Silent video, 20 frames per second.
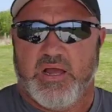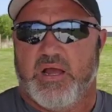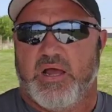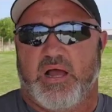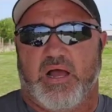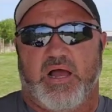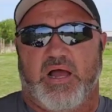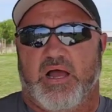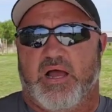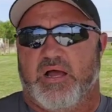
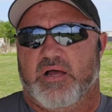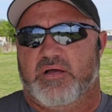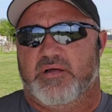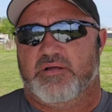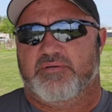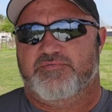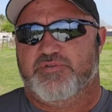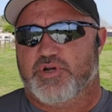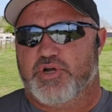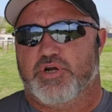
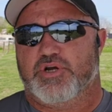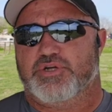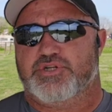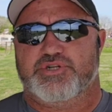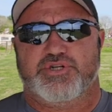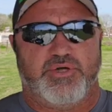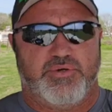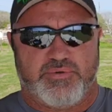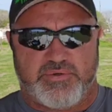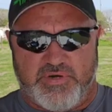if you're gonna
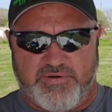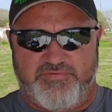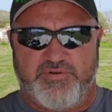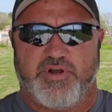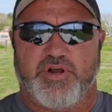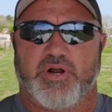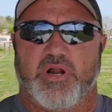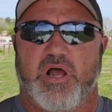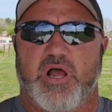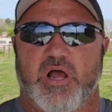shoot, if
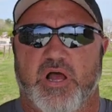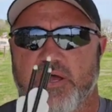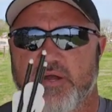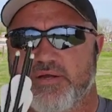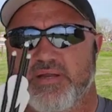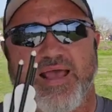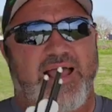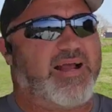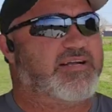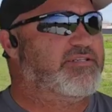you're gonna
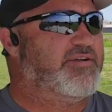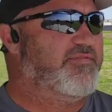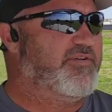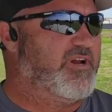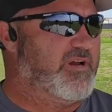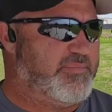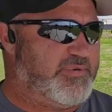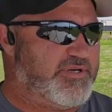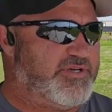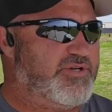hunt, actually if you're
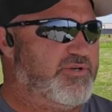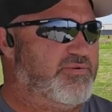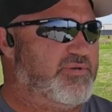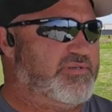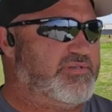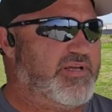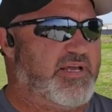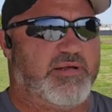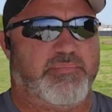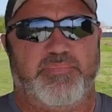gonna be shooting
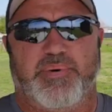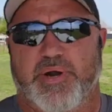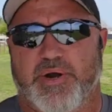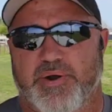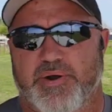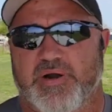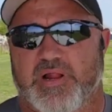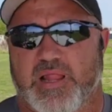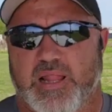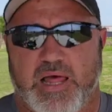this thing
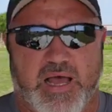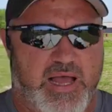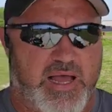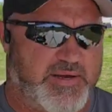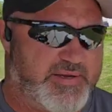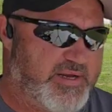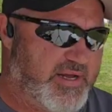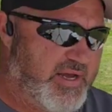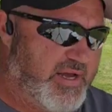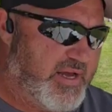period a
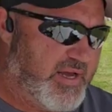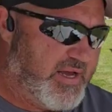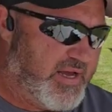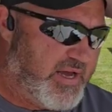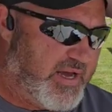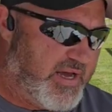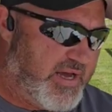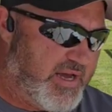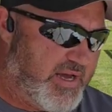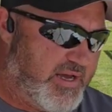lot,
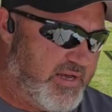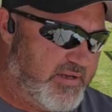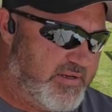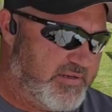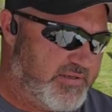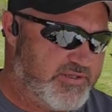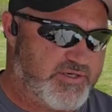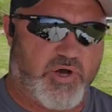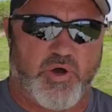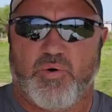
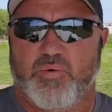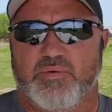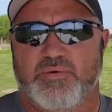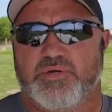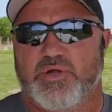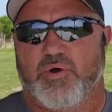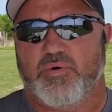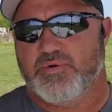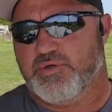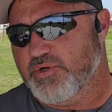
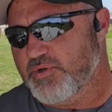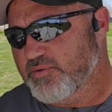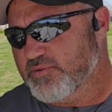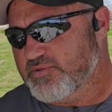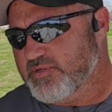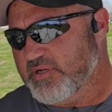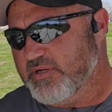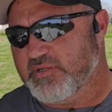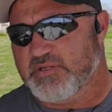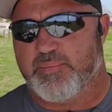don't use
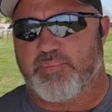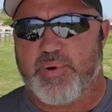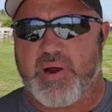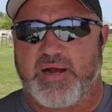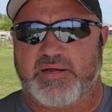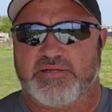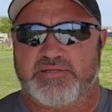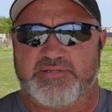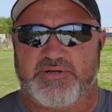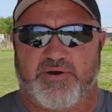the
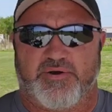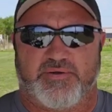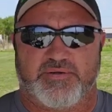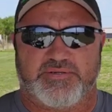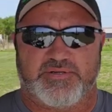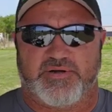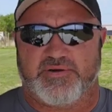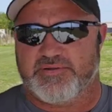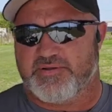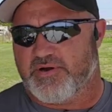practice
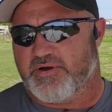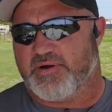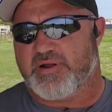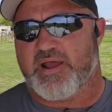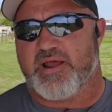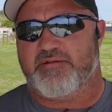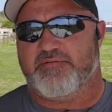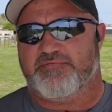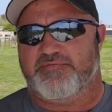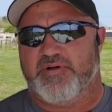arrows. They're
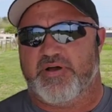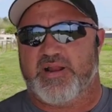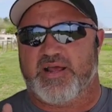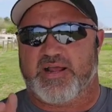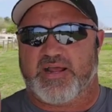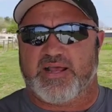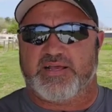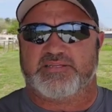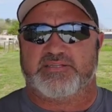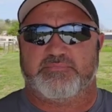kind of fun,
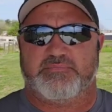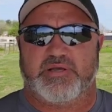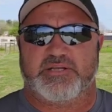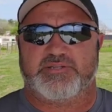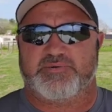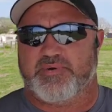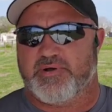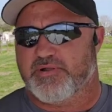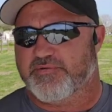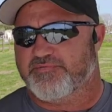I guess, to
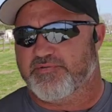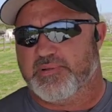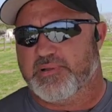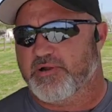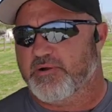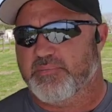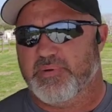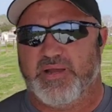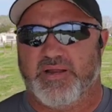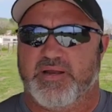mess around with for a
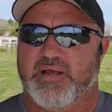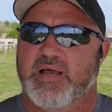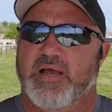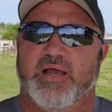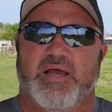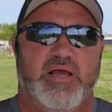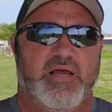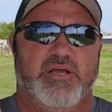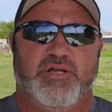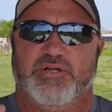little bit.
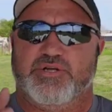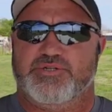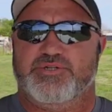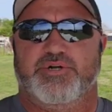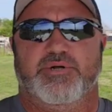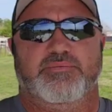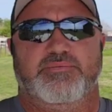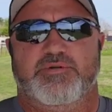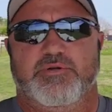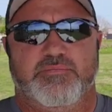You
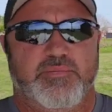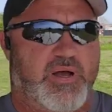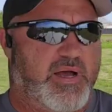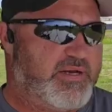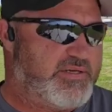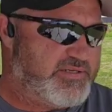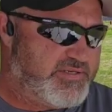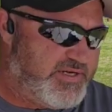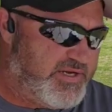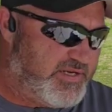shoot them too
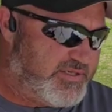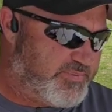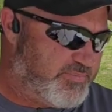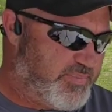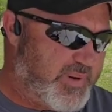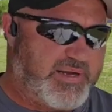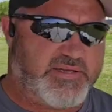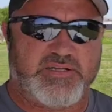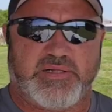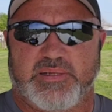much, it's
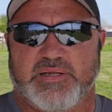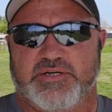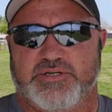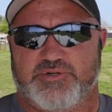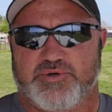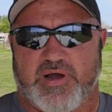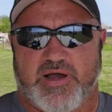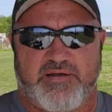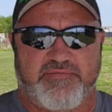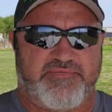basically a
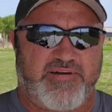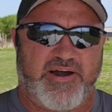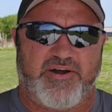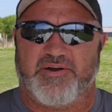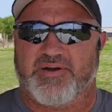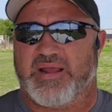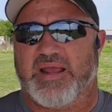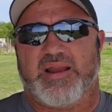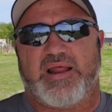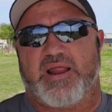dry
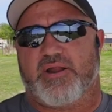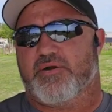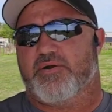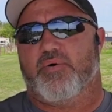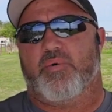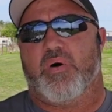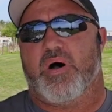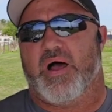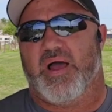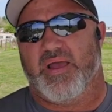fire. Again, I don't
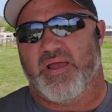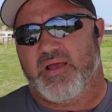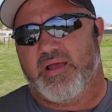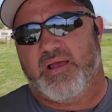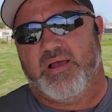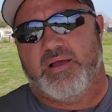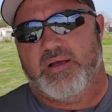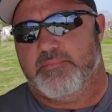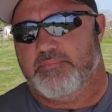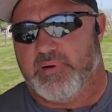know why
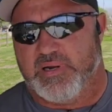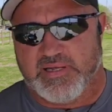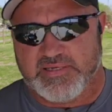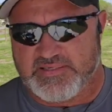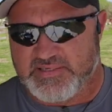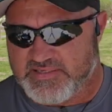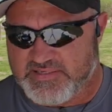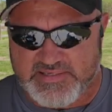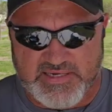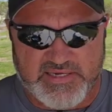
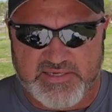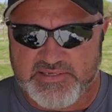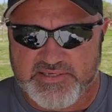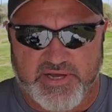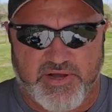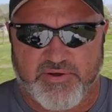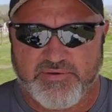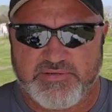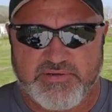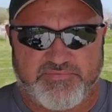Ballista sends
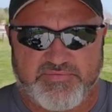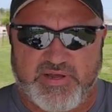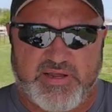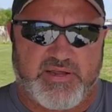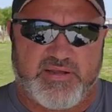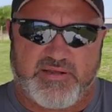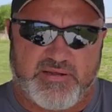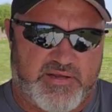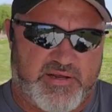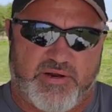those. If
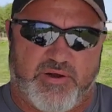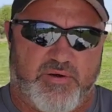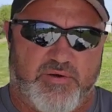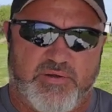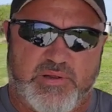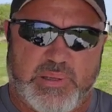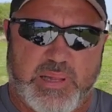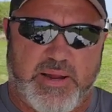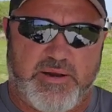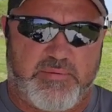they, you know,
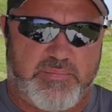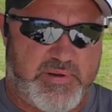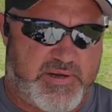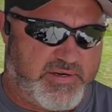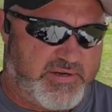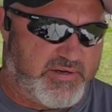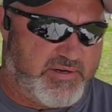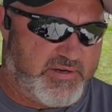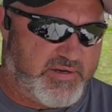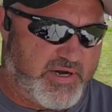claim to be
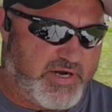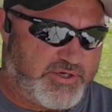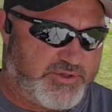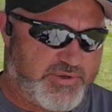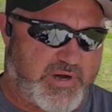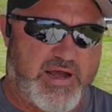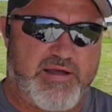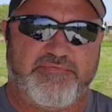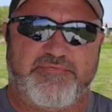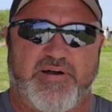a
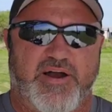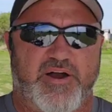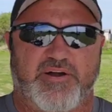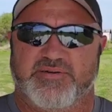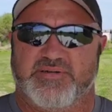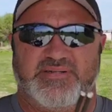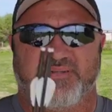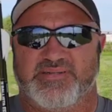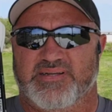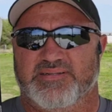dry fire,
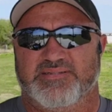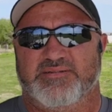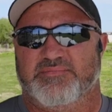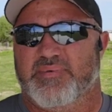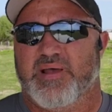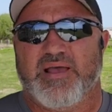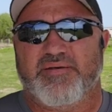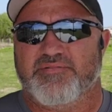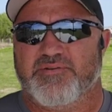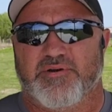just send some
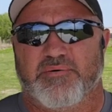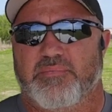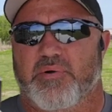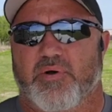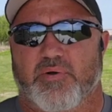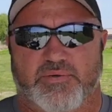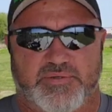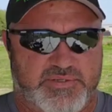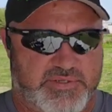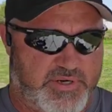heavier
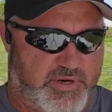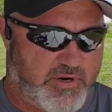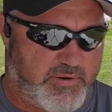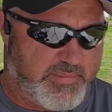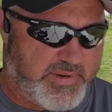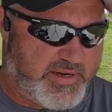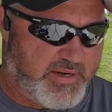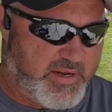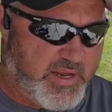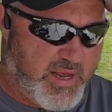bolts, you know what
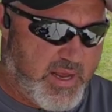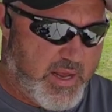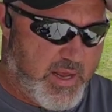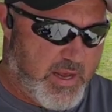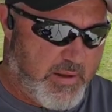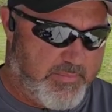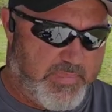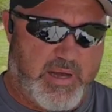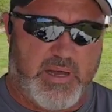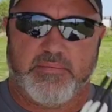I mean?
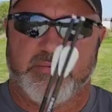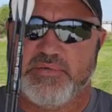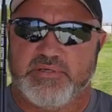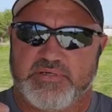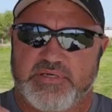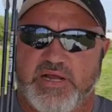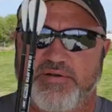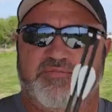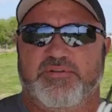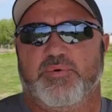But
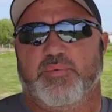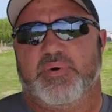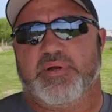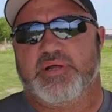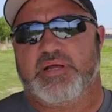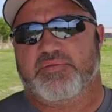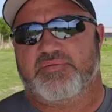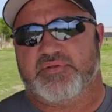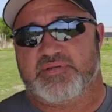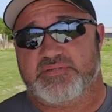definitely want to
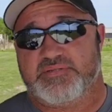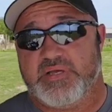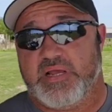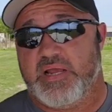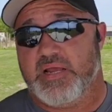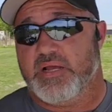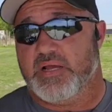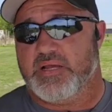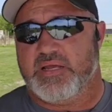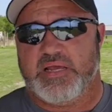get the
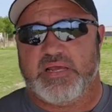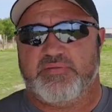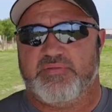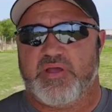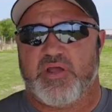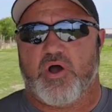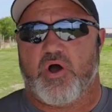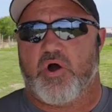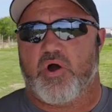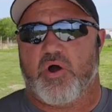sting. Again,
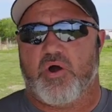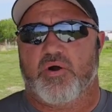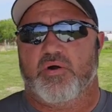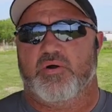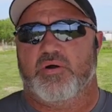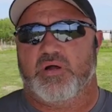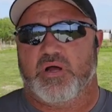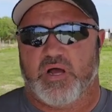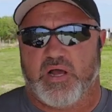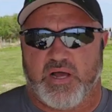they
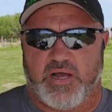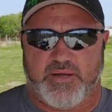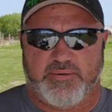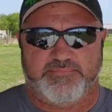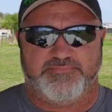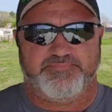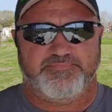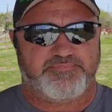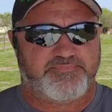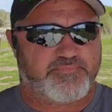are,
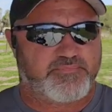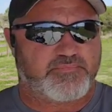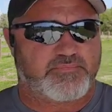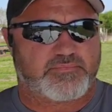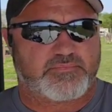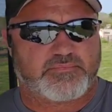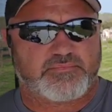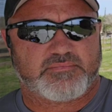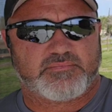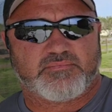
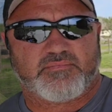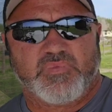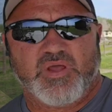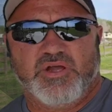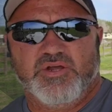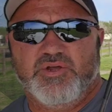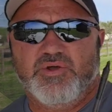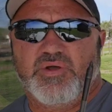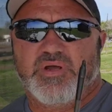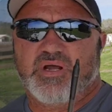
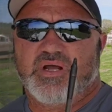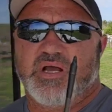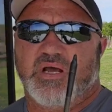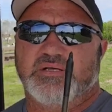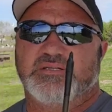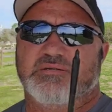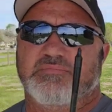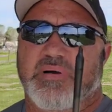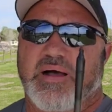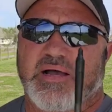you can
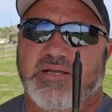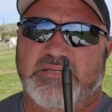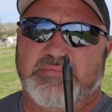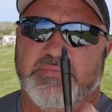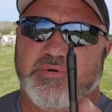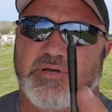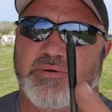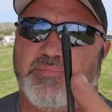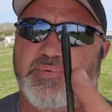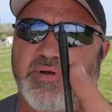customize
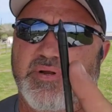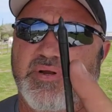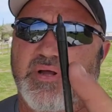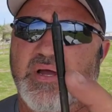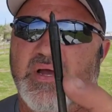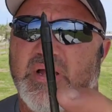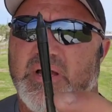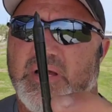them. You can put